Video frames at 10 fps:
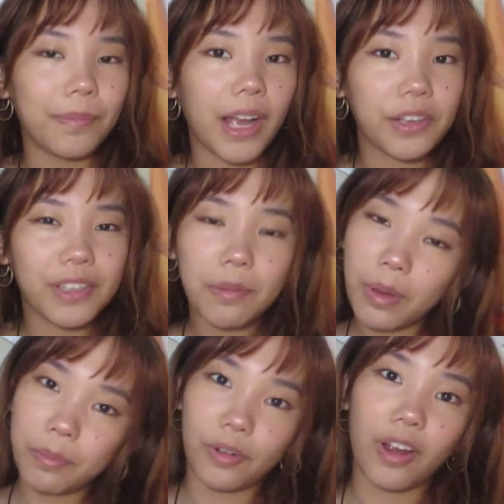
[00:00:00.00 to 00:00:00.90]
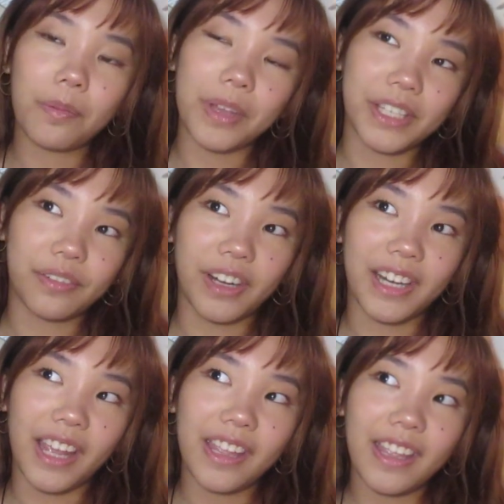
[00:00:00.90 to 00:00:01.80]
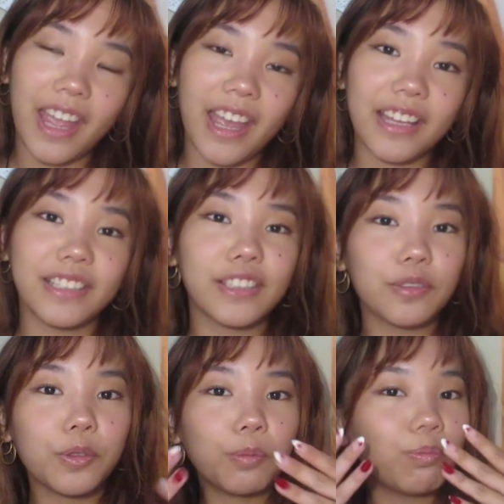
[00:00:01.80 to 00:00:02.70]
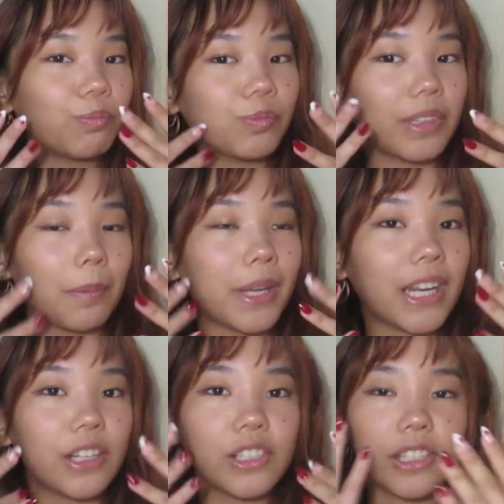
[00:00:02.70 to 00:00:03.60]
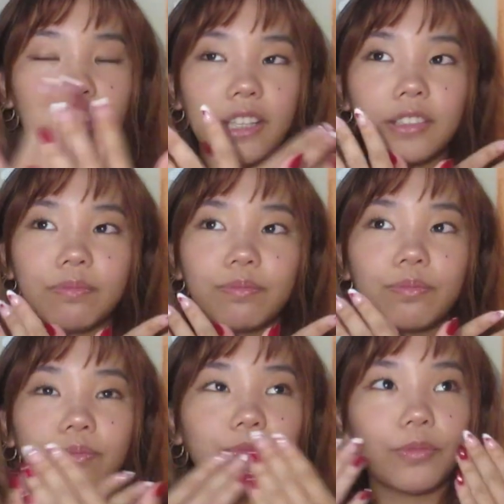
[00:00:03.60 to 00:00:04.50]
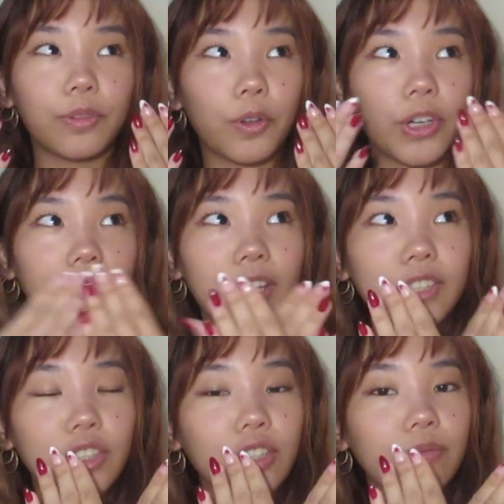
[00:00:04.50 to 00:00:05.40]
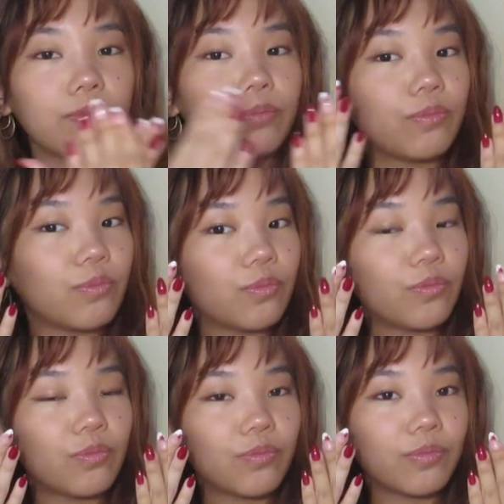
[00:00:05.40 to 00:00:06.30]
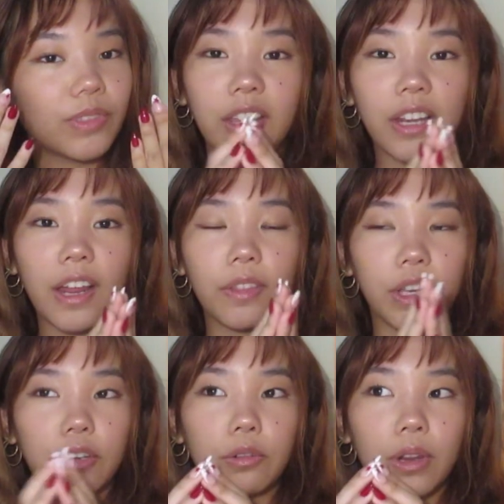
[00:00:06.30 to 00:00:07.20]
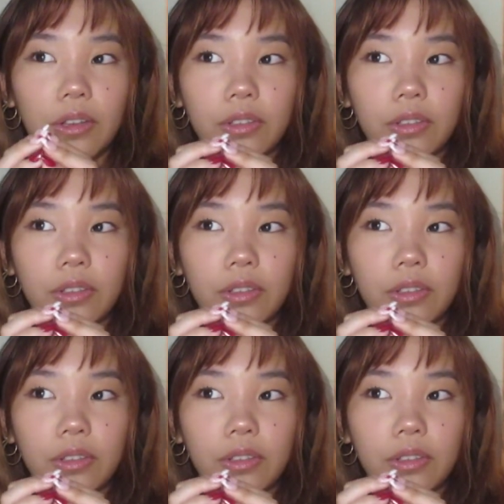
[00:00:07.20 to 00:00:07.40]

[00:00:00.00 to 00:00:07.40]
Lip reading: I also had my prom last Friday and got my nails done for it. Now that I have like new nails